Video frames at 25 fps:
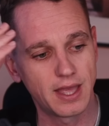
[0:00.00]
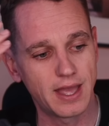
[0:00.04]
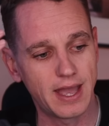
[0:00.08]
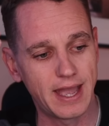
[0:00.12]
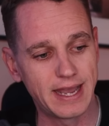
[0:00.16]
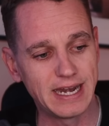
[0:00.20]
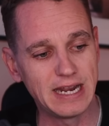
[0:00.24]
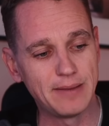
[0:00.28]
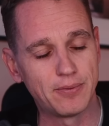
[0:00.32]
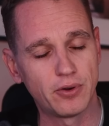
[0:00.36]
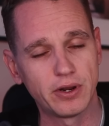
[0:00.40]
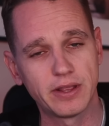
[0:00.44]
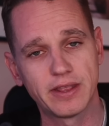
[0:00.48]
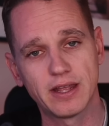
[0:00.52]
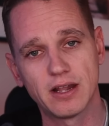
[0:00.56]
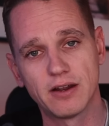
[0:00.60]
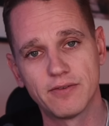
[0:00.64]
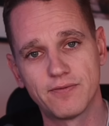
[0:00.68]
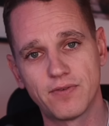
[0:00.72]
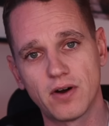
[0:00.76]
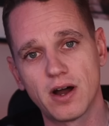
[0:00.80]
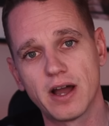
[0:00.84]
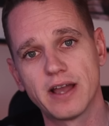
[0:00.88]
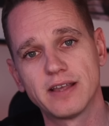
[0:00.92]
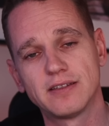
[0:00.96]
Anybody that
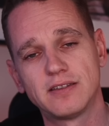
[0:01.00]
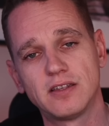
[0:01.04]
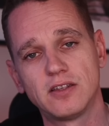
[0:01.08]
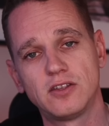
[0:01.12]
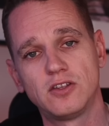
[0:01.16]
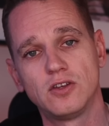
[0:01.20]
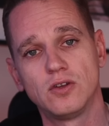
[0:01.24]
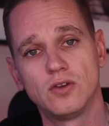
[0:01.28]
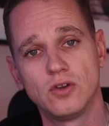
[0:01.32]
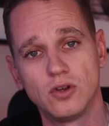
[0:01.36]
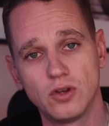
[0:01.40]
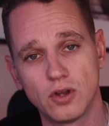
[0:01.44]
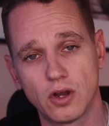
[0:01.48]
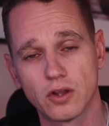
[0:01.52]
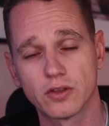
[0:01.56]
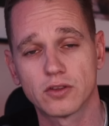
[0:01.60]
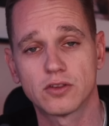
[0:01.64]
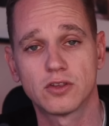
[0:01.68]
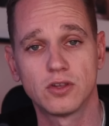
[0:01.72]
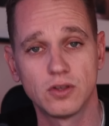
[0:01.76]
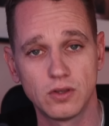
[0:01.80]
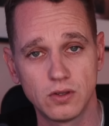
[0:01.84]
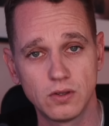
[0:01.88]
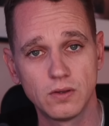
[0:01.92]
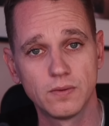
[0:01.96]
advises you not
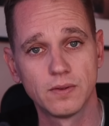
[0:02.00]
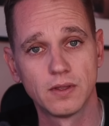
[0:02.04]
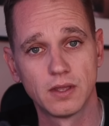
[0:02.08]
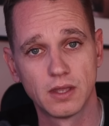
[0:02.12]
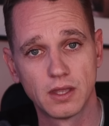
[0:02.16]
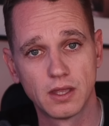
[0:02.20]
to,